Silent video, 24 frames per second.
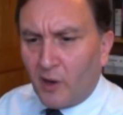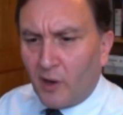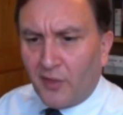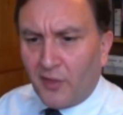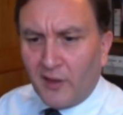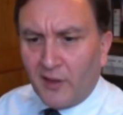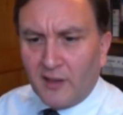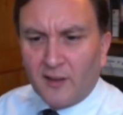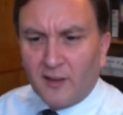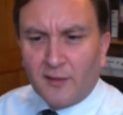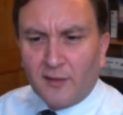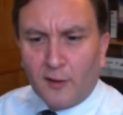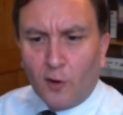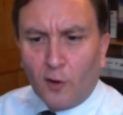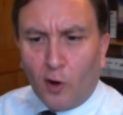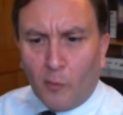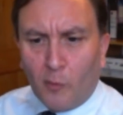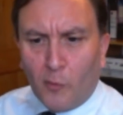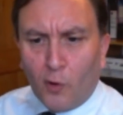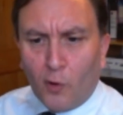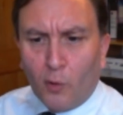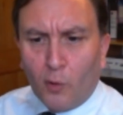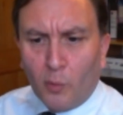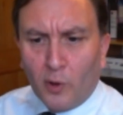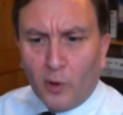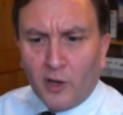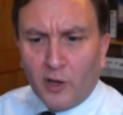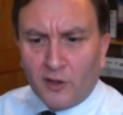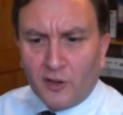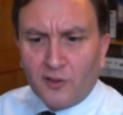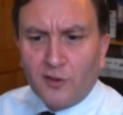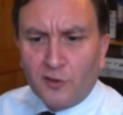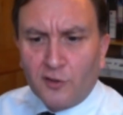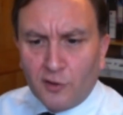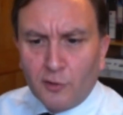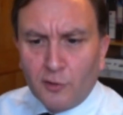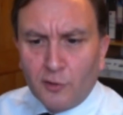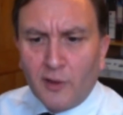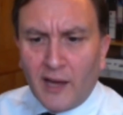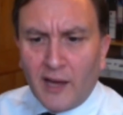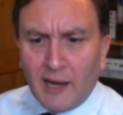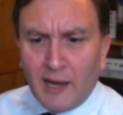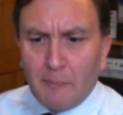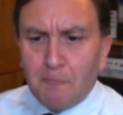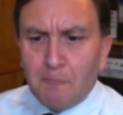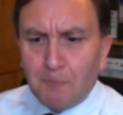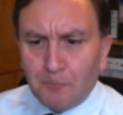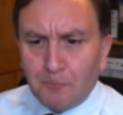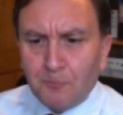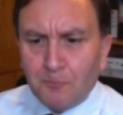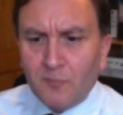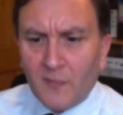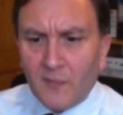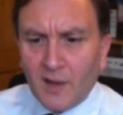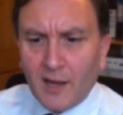So I think there's a lot more work to do there.